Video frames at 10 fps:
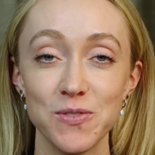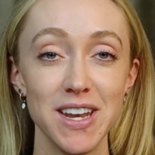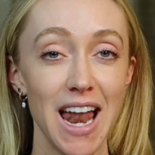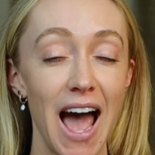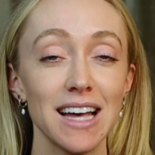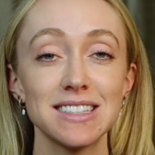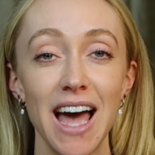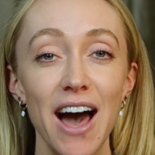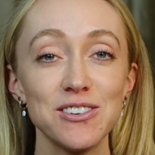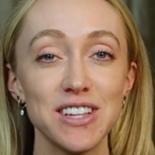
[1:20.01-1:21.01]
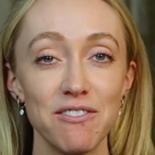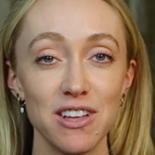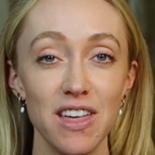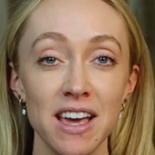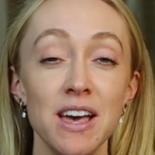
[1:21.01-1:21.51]
I mean, it has to house
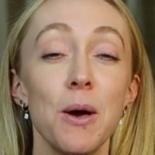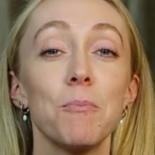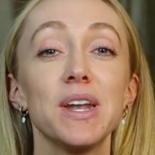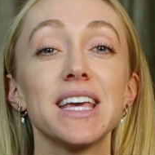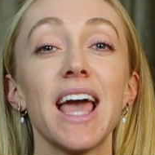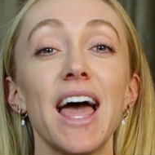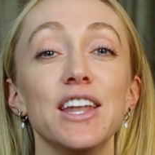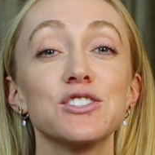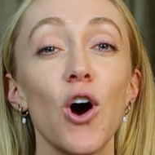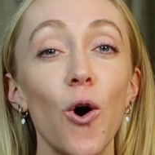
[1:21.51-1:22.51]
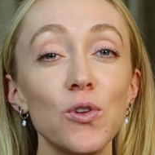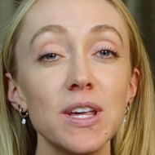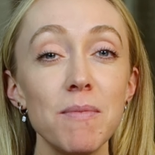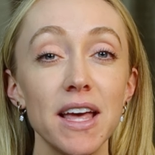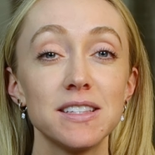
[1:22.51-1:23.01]
everything, but again, it's
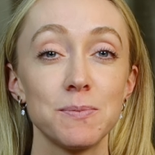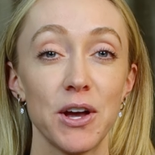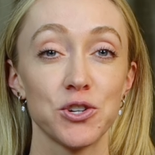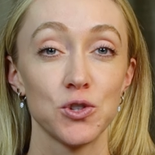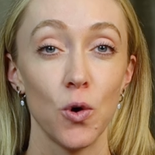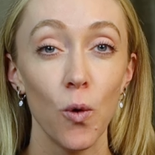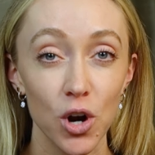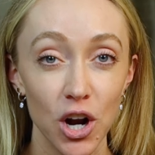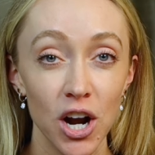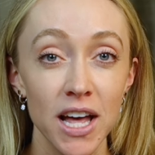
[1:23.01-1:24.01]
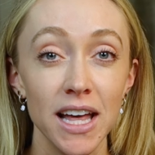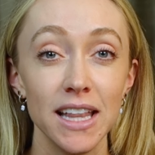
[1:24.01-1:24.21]
only made special to order.